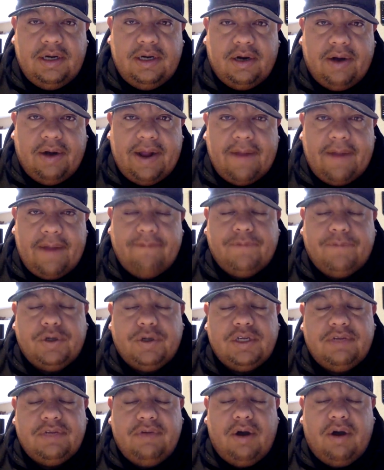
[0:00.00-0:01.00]
All right.
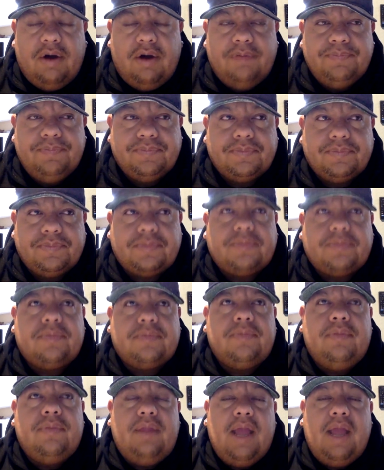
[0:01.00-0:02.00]
First of all,
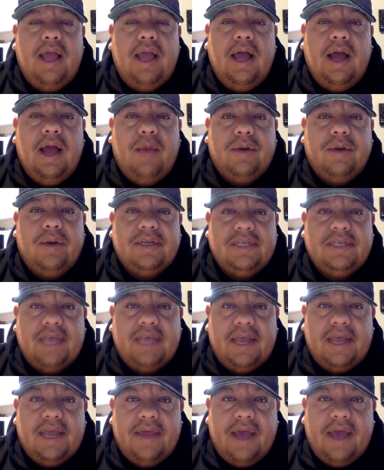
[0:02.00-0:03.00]
I want to
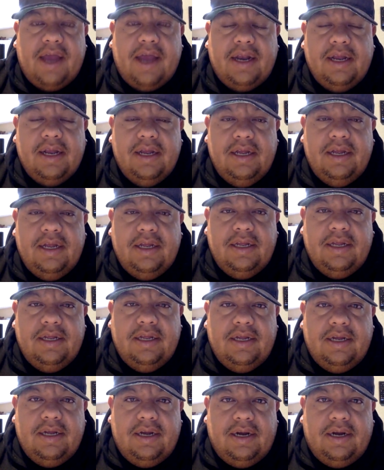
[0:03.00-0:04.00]
say that
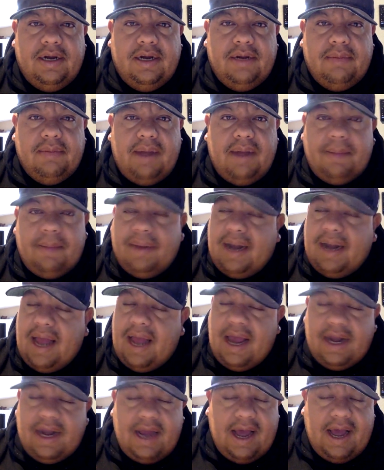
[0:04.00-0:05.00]
I'm
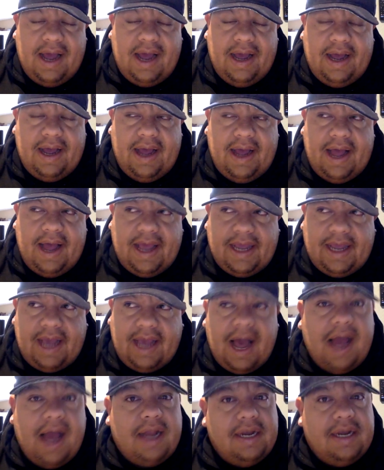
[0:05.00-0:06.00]
glad I
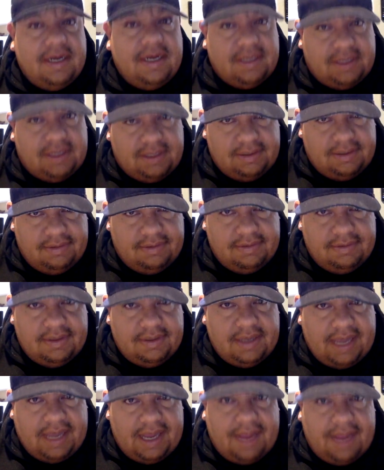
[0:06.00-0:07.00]
got
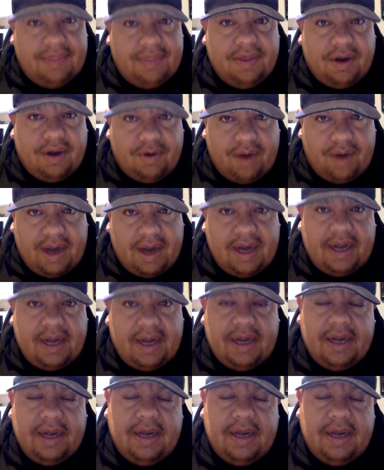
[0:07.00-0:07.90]
in the credit